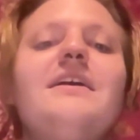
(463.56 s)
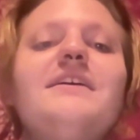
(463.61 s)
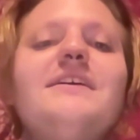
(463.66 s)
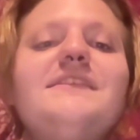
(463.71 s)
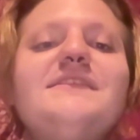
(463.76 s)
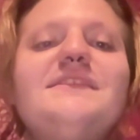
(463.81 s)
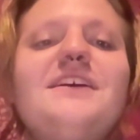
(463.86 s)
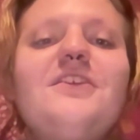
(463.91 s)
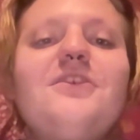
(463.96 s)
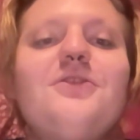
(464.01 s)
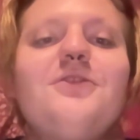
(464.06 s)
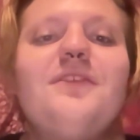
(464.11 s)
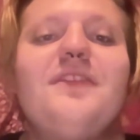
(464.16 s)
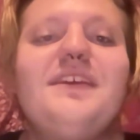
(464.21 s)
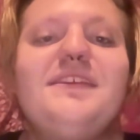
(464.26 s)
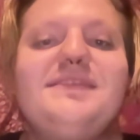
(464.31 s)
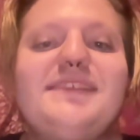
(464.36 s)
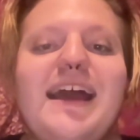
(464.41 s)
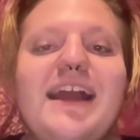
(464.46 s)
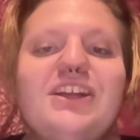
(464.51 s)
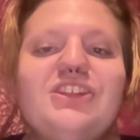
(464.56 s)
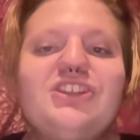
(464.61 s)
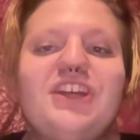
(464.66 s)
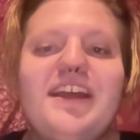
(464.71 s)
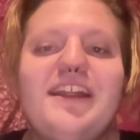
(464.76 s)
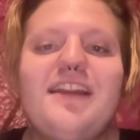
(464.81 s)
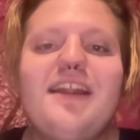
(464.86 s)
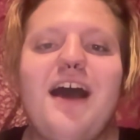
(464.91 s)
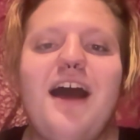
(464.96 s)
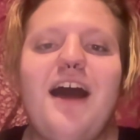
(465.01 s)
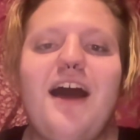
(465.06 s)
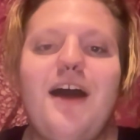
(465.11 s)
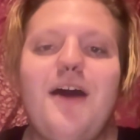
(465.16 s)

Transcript: So this section,